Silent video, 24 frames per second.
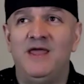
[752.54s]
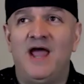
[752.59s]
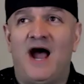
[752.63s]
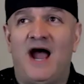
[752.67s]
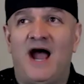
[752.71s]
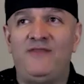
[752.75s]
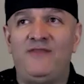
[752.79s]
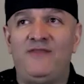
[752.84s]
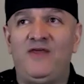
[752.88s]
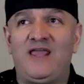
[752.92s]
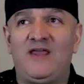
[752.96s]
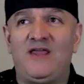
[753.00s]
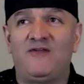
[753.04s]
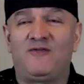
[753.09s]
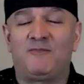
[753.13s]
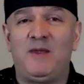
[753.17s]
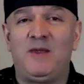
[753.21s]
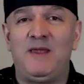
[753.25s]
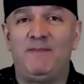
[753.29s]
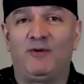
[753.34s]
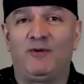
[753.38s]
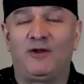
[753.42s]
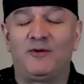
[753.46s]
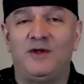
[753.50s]
I think as
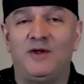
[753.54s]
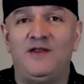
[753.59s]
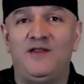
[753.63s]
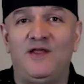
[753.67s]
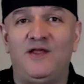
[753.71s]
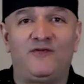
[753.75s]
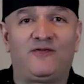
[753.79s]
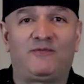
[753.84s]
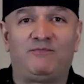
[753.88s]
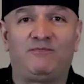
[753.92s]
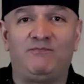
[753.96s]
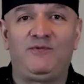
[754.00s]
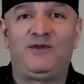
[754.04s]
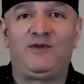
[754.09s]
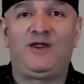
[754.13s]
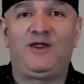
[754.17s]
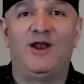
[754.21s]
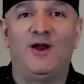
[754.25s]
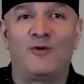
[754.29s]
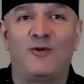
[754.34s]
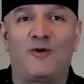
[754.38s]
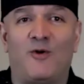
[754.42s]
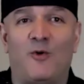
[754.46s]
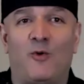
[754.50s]
people are in this you
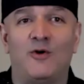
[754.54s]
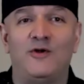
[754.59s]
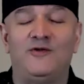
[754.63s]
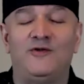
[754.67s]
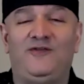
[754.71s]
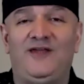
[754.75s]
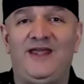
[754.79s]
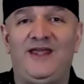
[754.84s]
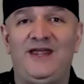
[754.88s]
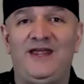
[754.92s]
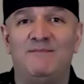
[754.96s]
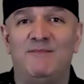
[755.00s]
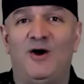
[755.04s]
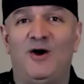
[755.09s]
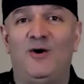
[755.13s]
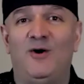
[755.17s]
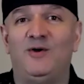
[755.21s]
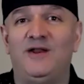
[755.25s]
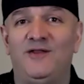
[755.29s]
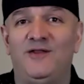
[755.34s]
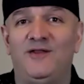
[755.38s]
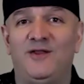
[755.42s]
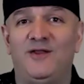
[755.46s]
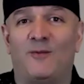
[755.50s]
know quarantine
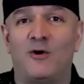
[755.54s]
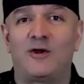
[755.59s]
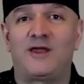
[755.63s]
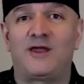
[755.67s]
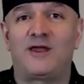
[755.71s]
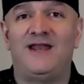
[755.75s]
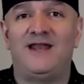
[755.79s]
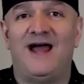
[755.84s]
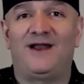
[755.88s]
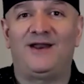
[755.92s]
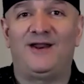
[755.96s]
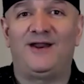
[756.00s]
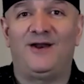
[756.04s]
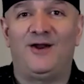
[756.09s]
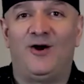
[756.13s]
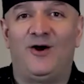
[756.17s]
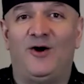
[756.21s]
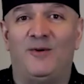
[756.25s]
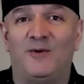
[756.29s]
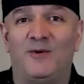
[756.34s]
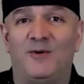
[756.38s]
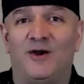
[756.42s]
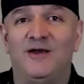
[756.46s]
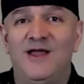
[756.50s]
mode and they're working out at
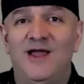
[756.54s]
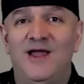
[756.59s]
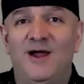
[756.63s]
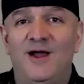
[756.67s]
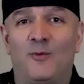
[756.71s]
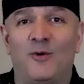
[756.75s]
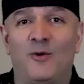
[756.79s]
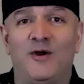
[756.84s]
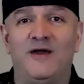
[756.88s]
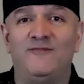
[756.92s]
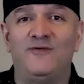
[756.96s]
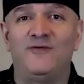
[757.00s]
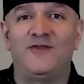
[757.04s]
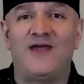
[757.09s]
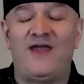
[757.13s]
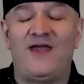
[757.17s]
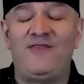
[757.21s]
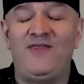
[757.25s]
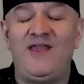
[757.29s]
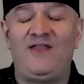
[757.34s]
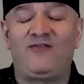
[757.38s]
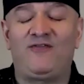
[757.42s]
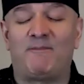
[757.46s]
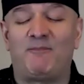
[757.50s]
home or wherever, I
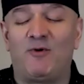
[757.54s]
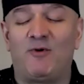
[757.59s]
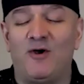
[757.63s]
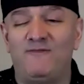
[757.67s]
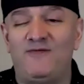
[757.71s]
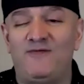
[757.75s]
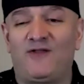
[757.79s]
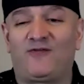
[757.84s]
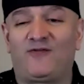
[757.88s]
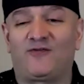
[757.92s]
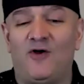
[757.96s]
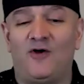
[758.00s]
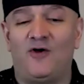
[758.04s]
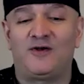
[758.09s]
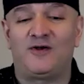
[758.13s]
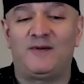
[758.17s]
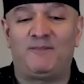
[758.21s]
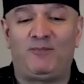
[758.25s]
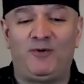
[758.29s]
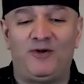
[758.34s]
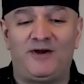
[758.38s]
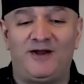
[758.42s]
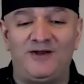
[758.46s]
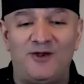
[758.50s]
think it's a perfect song to
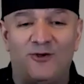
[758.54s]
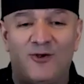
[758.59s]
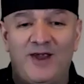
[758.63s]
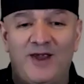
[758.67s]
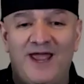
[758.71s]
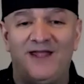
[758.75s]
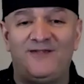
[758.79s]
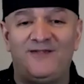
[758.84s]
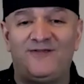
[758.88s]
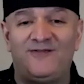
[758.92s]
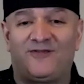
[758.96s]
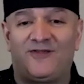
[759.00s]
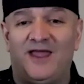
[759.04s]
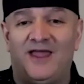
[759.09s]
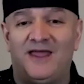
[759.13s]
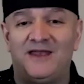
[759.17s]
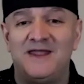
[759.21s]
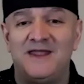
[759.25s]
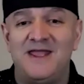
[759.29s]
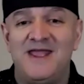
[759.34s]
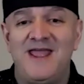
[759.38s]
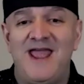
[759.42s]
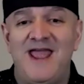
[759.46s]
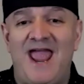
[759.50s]
put on your headset.